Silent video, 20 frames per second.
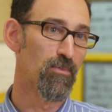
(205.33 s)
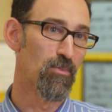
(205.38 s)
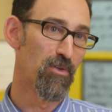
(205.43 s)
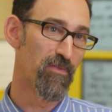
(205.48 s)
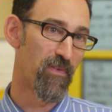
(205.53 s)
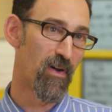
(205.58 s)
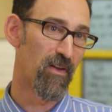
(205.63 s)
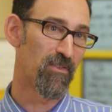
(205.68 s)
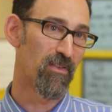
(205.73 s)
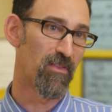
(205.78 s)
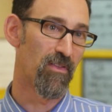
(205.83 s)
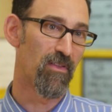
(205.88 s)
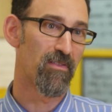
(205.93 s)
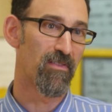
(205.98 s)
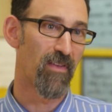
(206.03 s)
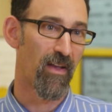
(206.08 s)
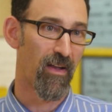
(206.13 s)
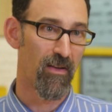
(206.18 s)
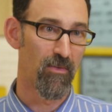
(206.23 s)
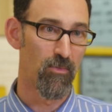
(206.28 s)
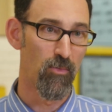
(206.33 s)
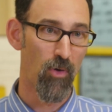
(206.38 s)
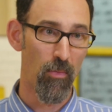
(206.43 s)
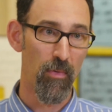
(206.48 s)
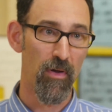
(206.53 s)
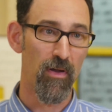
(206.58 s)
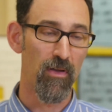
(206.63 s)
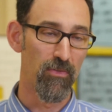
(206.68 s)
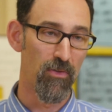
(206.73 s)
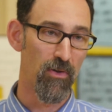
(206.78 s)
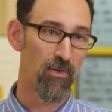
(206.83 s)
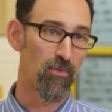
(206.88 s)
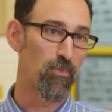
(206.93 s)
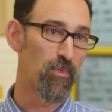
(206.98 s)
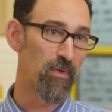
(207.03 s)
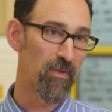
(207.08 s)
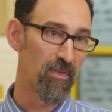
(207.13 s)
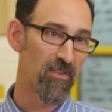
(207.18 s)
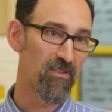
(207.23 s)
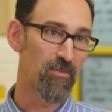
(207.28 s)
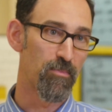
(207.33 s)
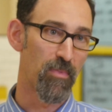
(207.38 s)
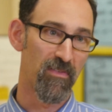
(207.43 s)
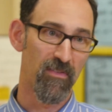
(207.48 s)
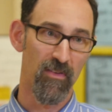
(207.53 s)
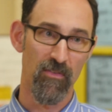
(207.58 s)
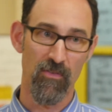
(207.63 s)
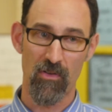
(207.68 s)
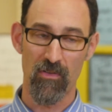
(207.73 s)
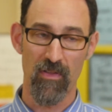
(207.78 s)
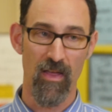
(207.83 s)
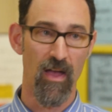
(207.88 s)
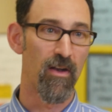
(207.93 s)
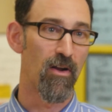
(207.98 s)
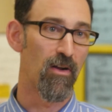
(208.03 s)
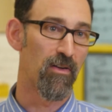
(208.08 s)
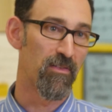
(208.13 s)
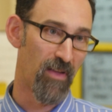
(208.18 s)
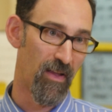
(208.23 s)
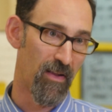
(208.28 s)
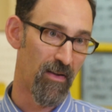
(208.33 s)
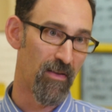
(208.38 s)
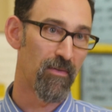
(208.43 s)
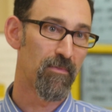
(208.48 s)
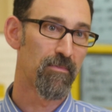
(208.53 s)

move on to the second, where we could look really specifically at our data.